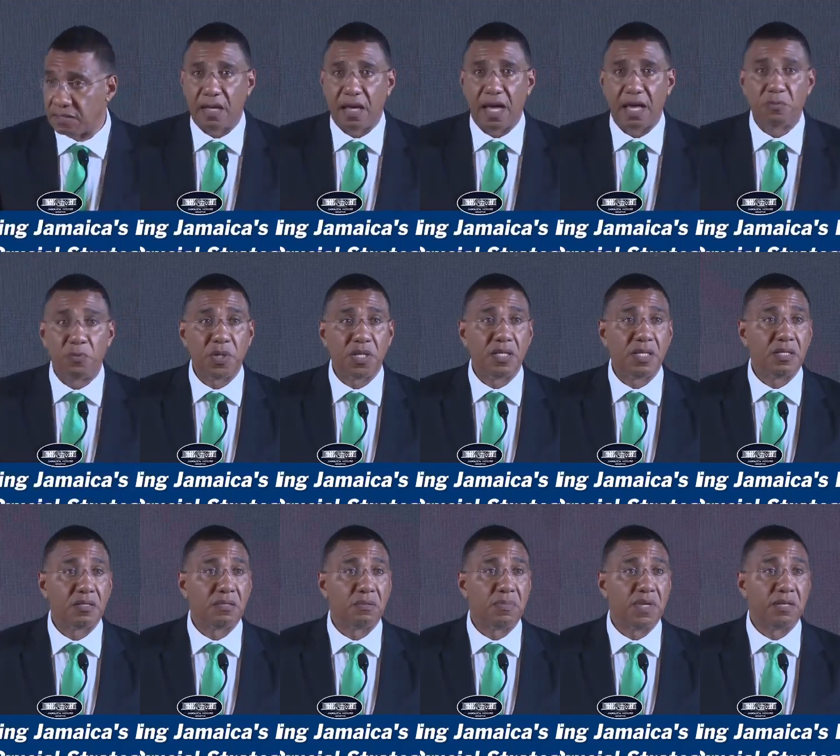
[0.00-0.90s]
And we
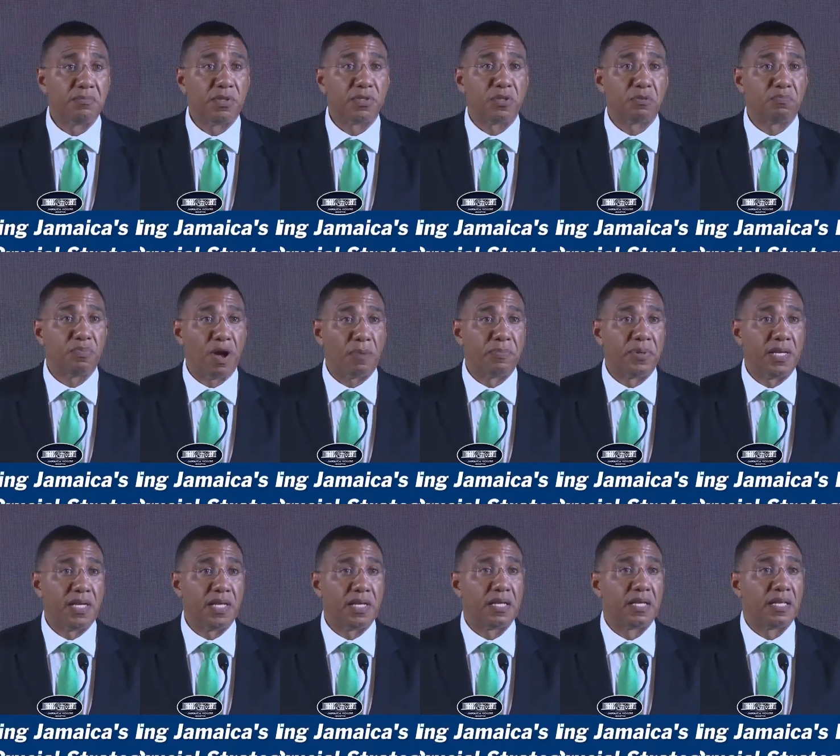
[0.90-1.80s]
need to be able to
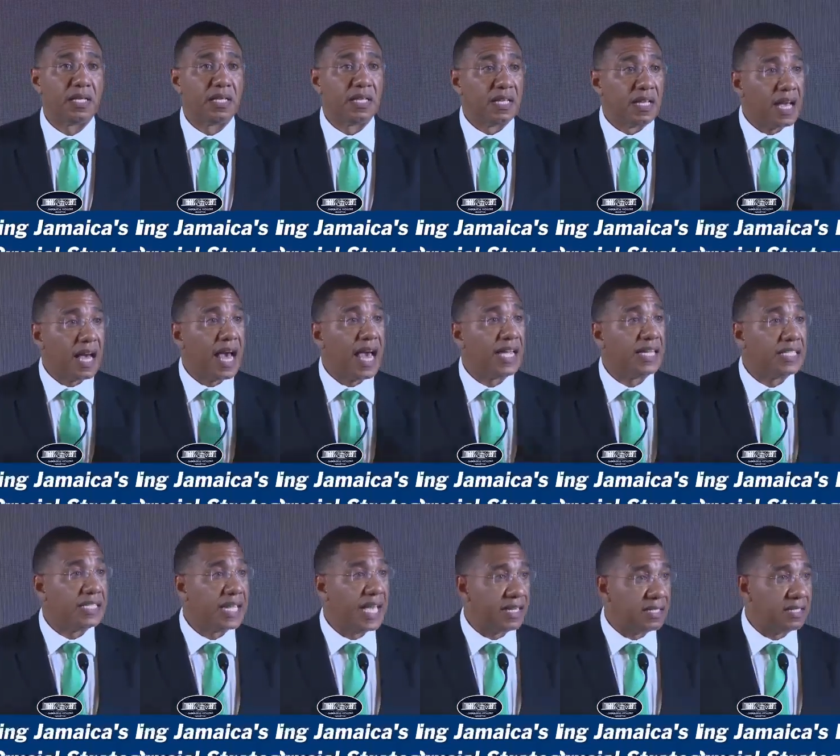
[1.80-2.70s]
properly
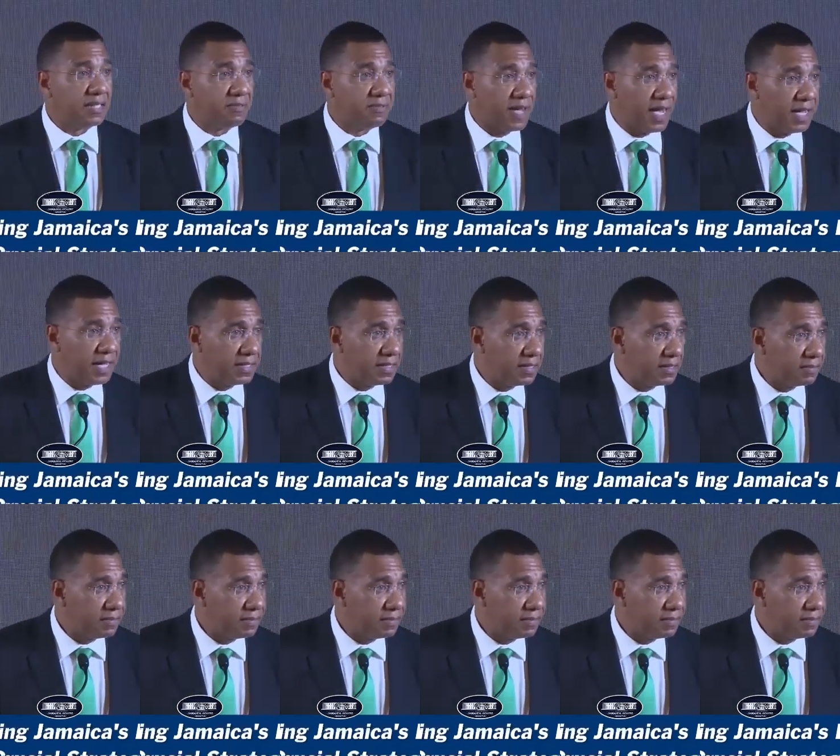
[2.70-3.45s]
identify it